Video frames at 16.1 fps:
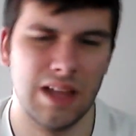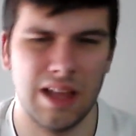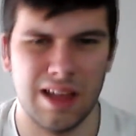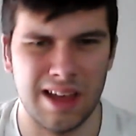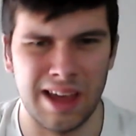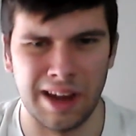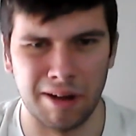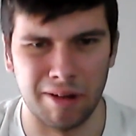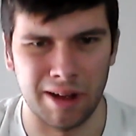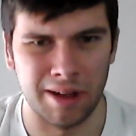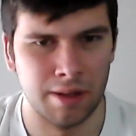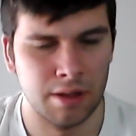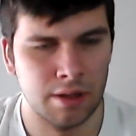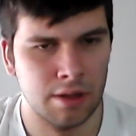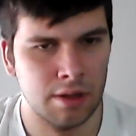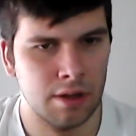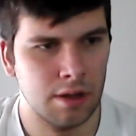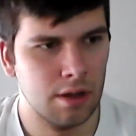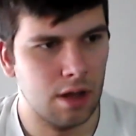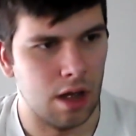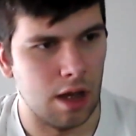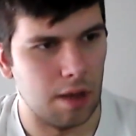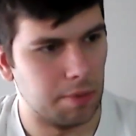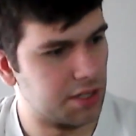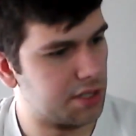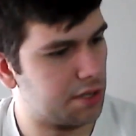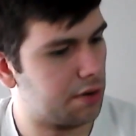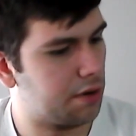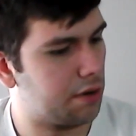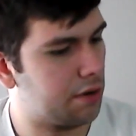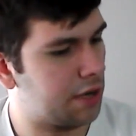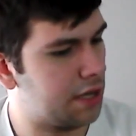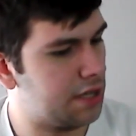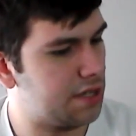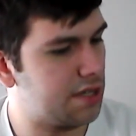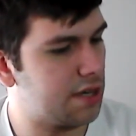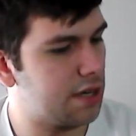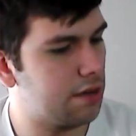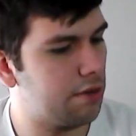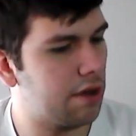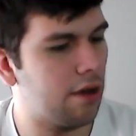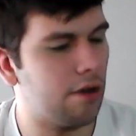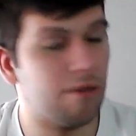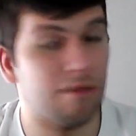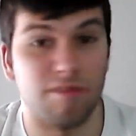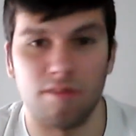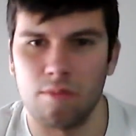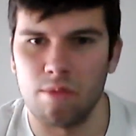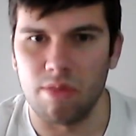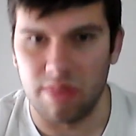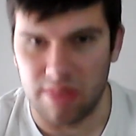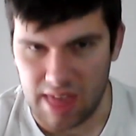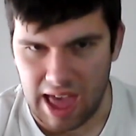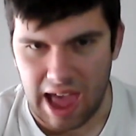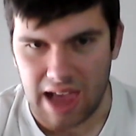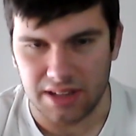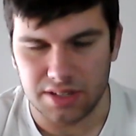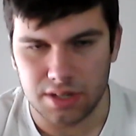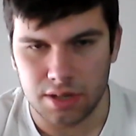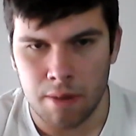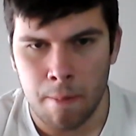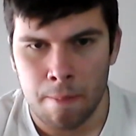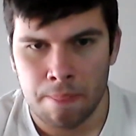Anyway, continuing on from that.